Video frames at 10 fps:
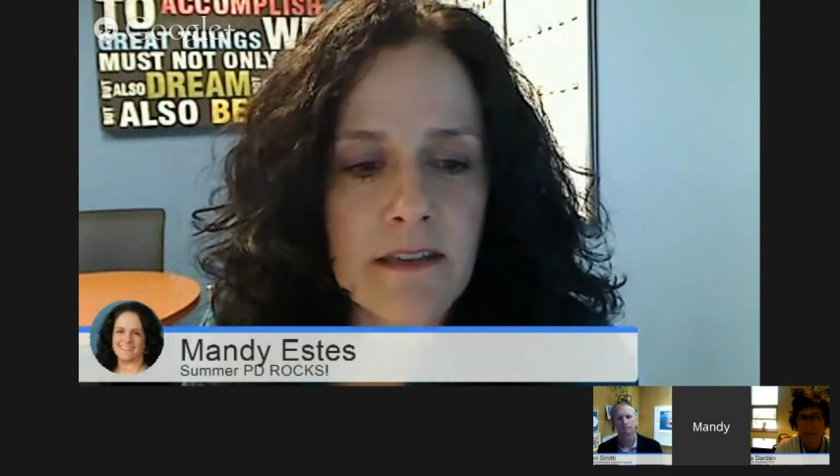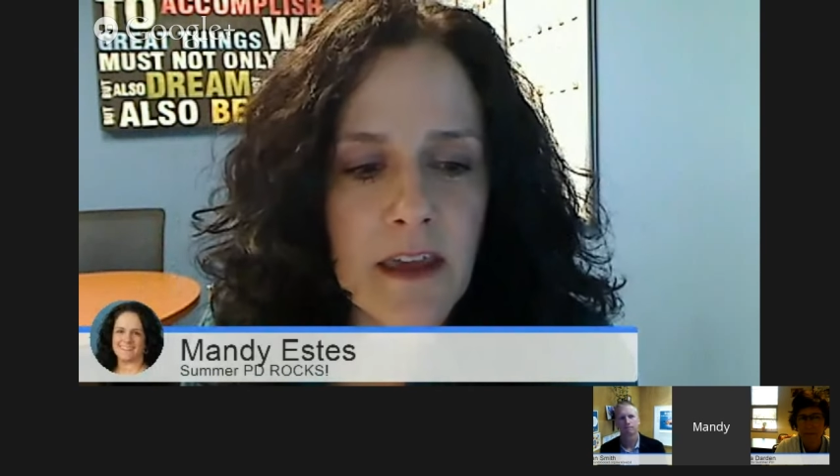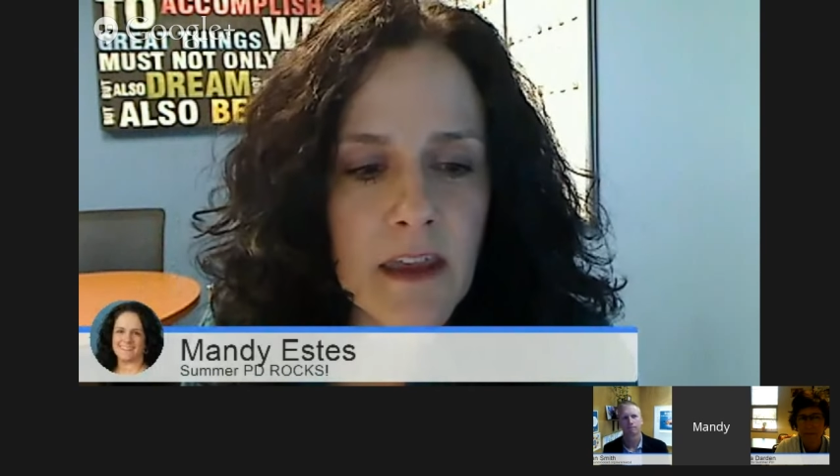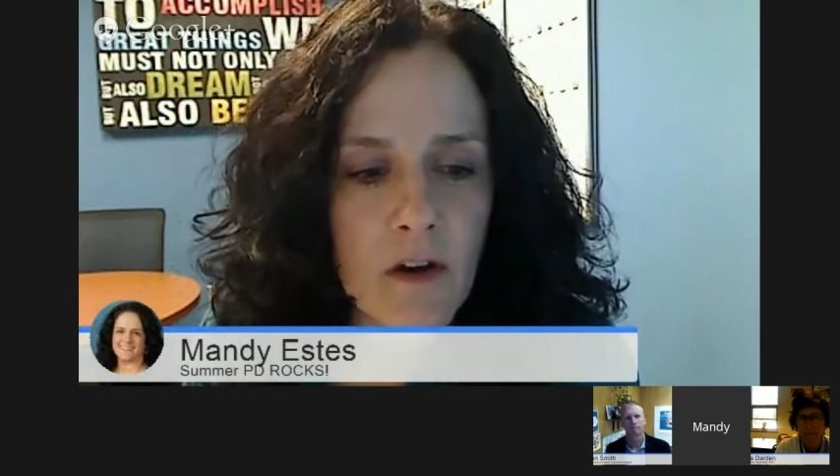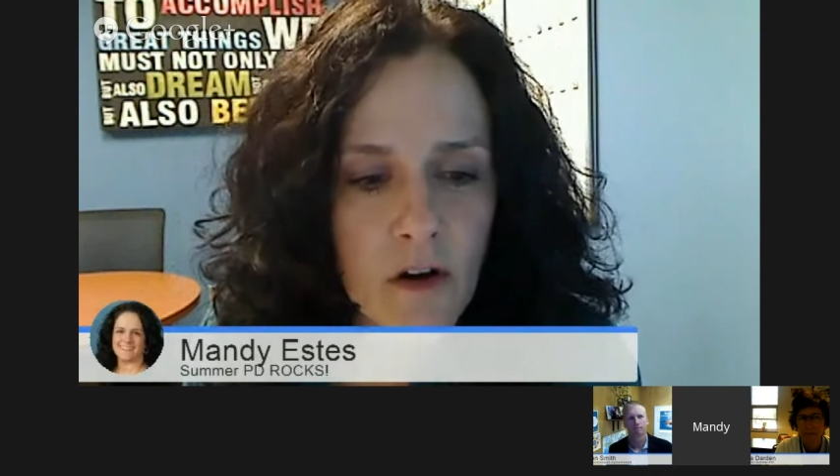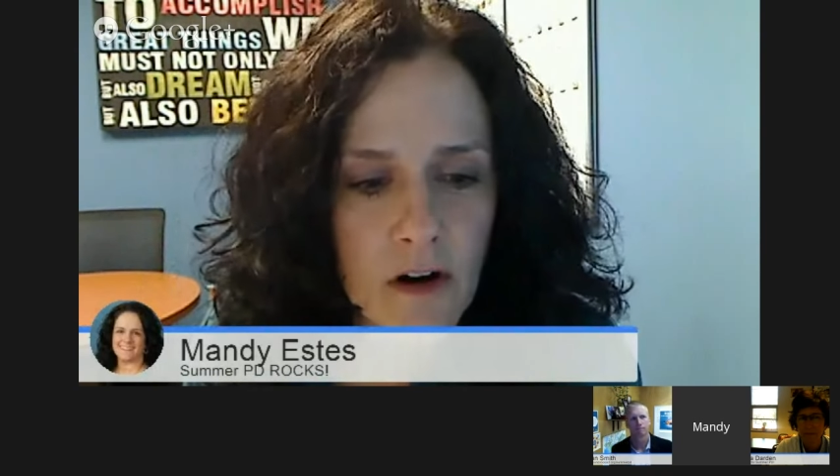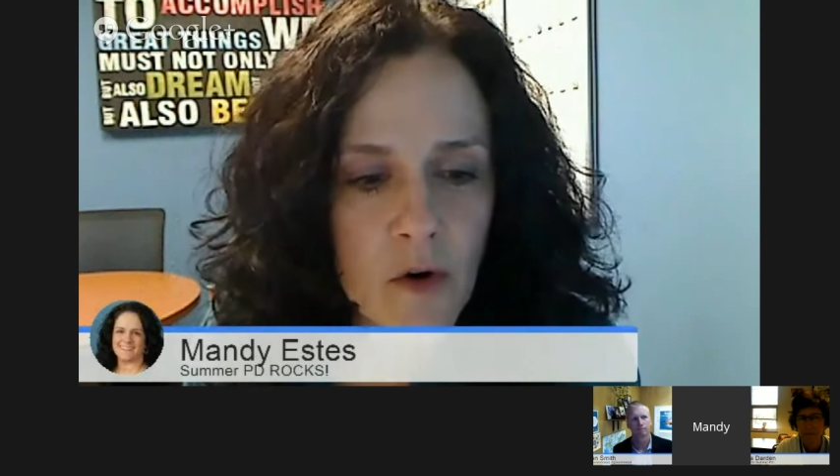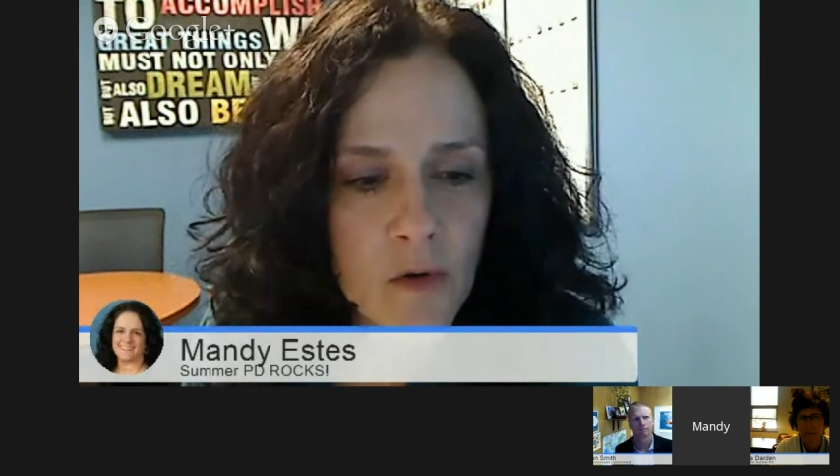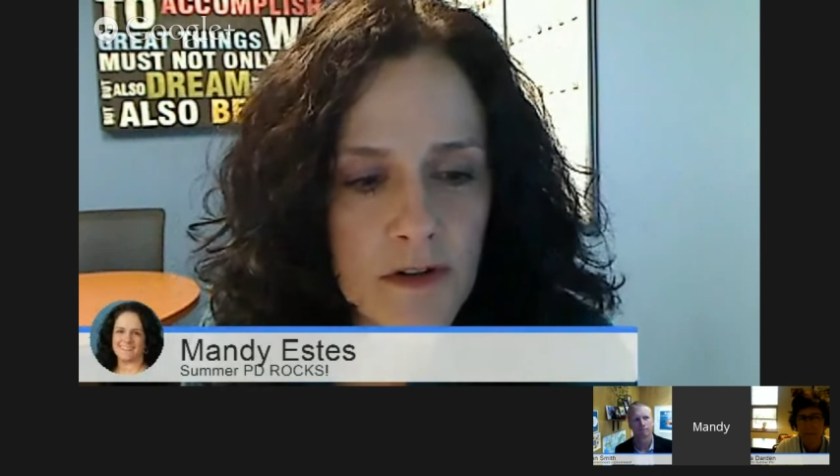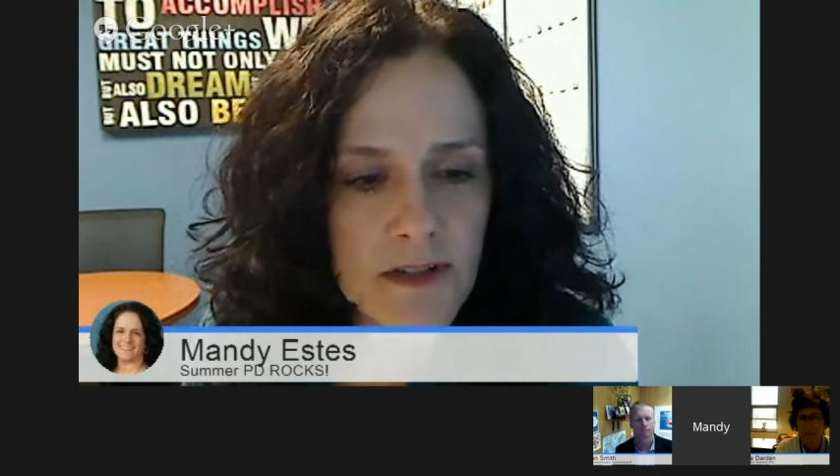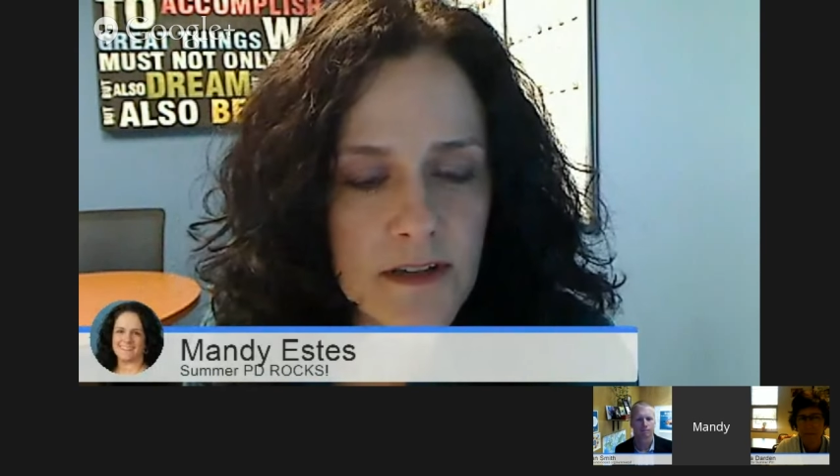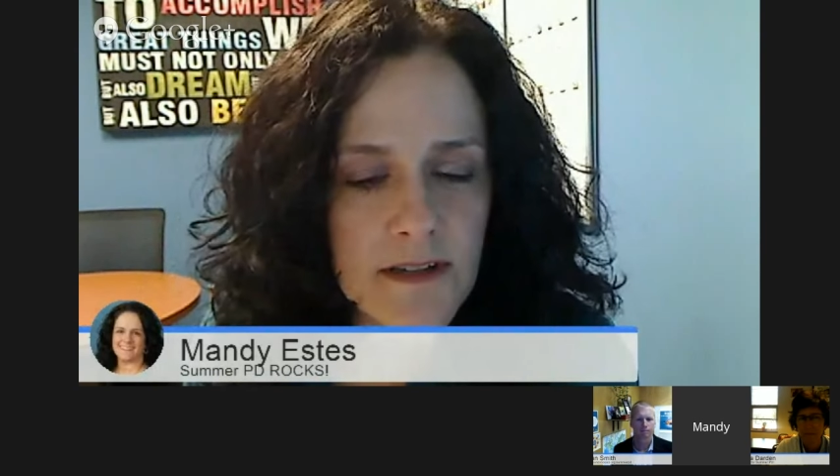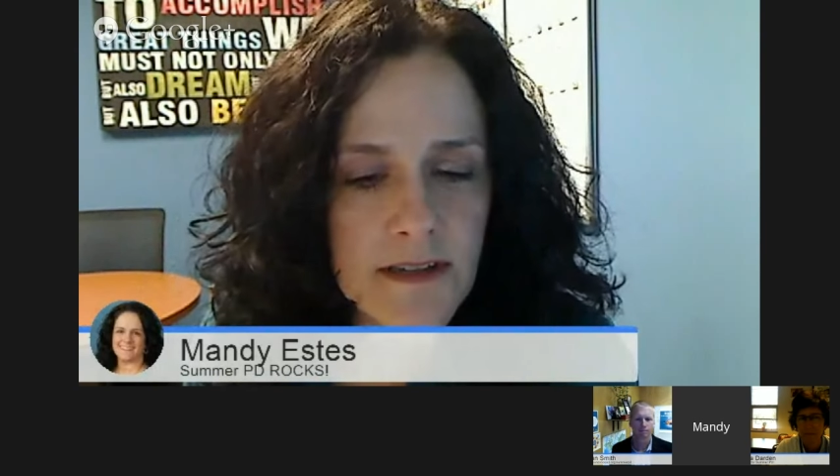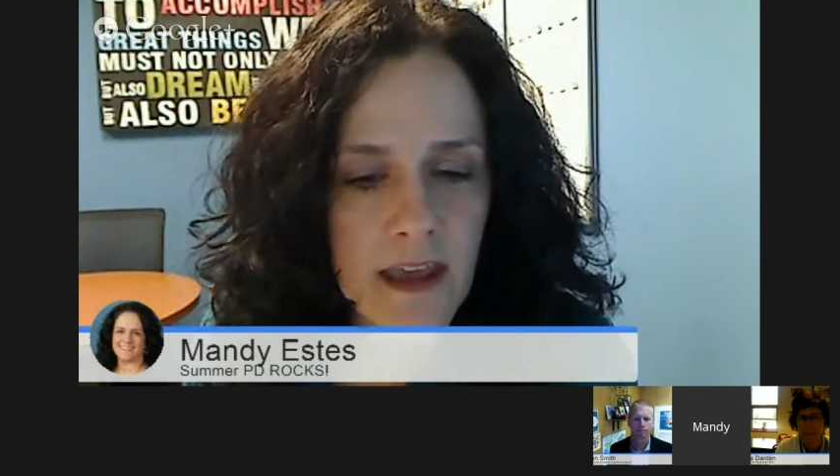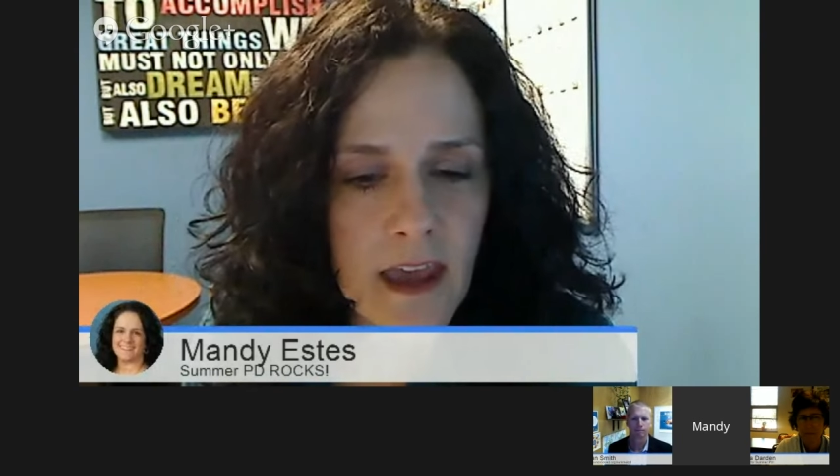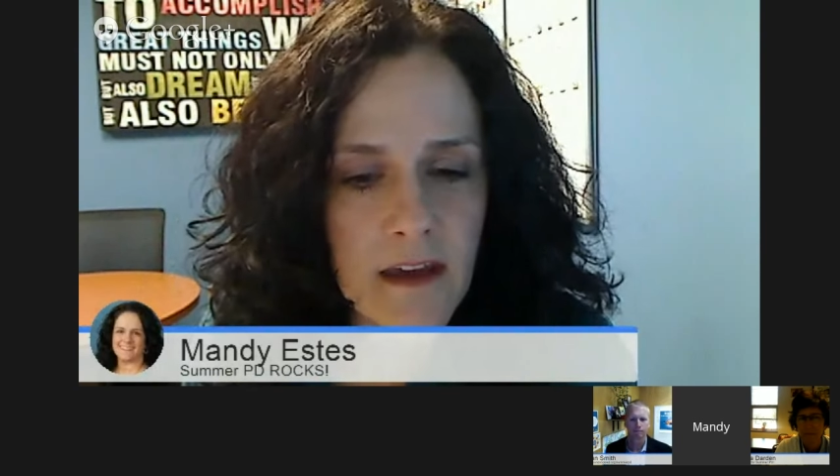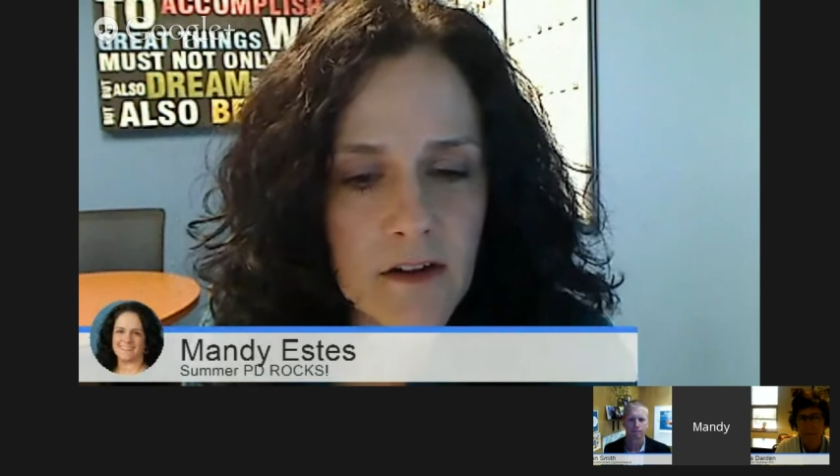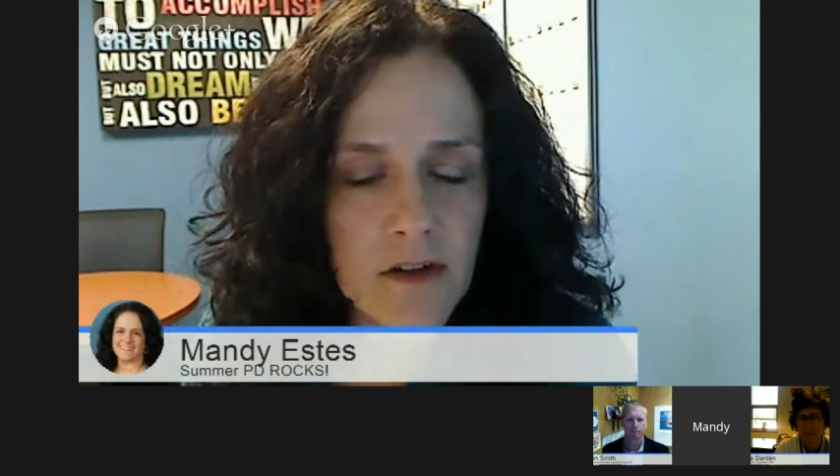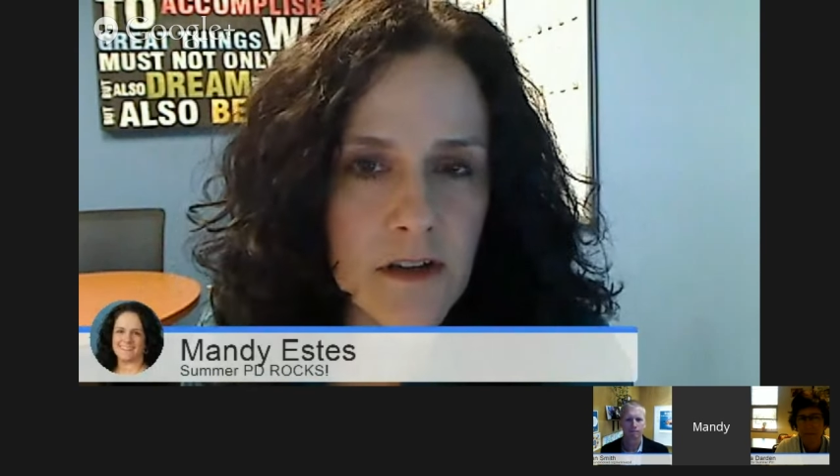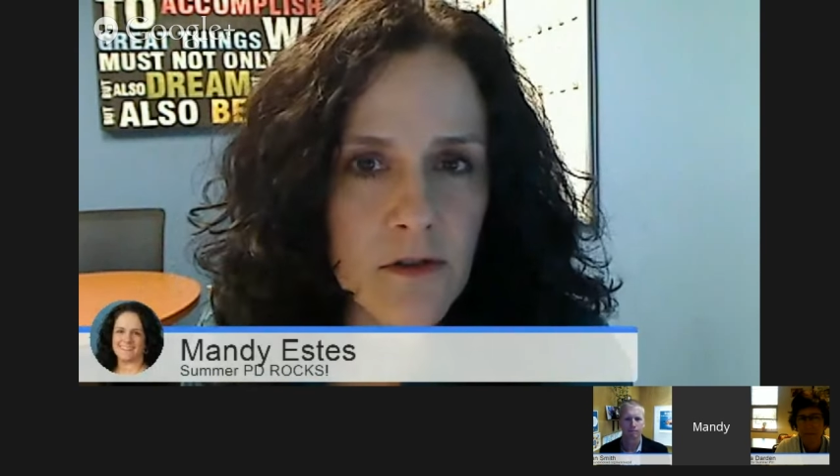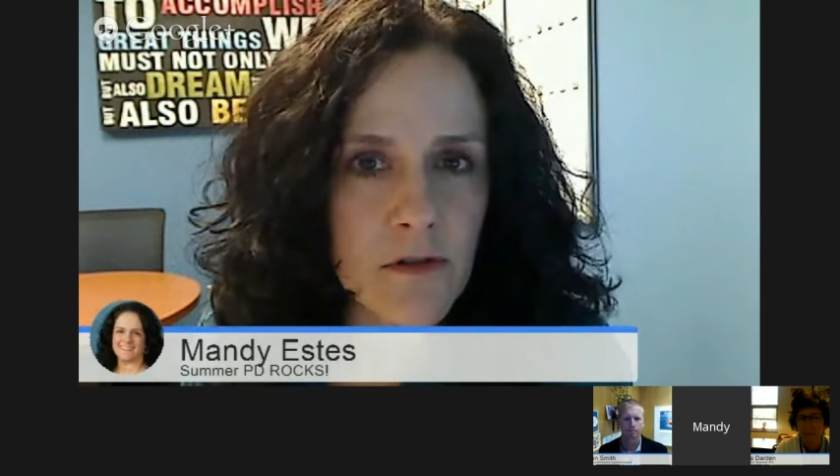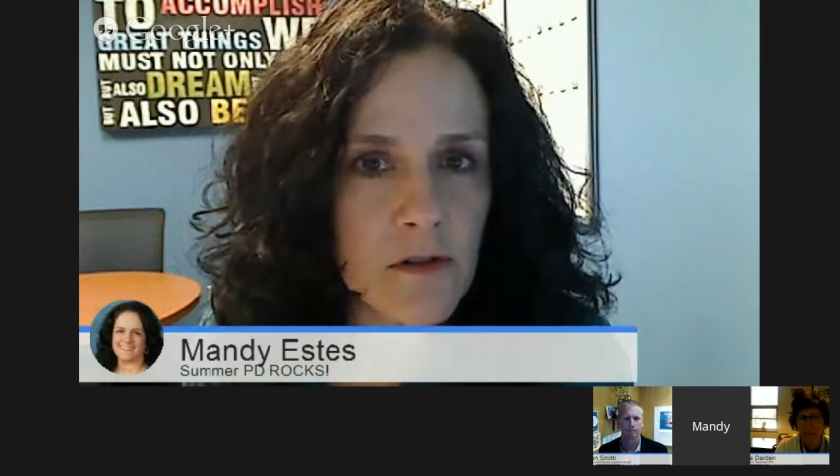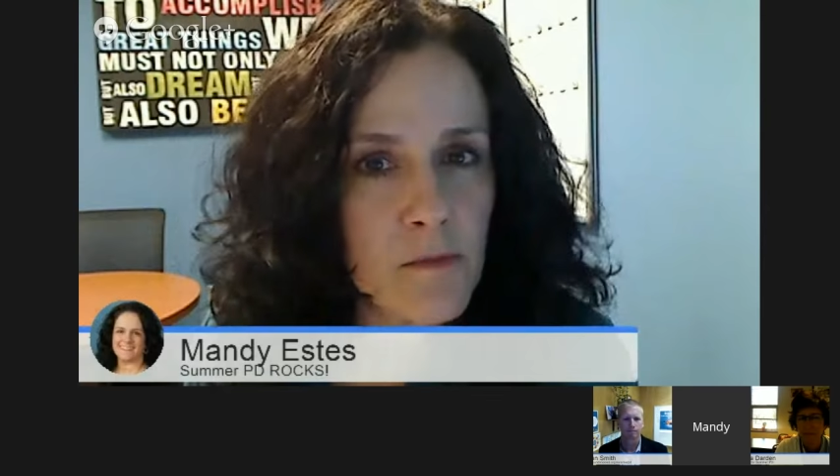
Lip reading: They are courses that could include